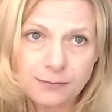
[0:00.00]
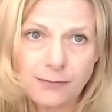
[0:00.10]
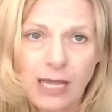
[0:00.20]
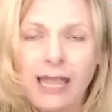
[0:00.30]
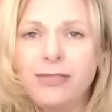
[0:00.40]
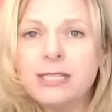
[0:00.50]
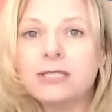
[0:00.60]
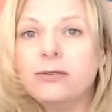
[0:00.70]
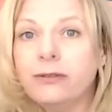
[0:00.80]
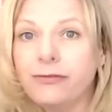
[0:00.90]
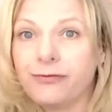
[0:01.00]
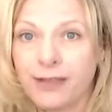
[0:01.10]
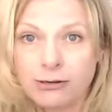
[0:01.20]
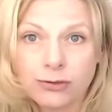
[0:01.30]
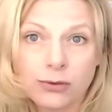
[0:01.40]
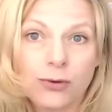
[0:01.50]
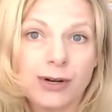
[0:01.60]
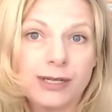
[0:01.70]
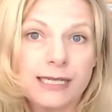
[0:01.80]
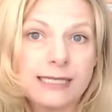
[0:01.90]
And the suit in federal
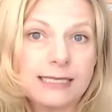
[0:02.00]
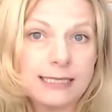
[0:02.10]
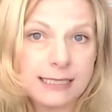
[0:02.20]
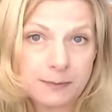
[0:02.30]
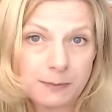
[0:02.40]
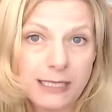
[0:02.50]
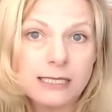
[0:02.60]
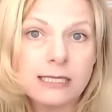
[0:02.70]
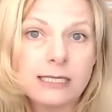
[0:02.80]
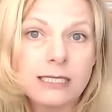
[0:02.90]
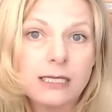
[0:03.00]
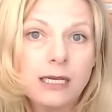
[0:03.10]
court is dismissed,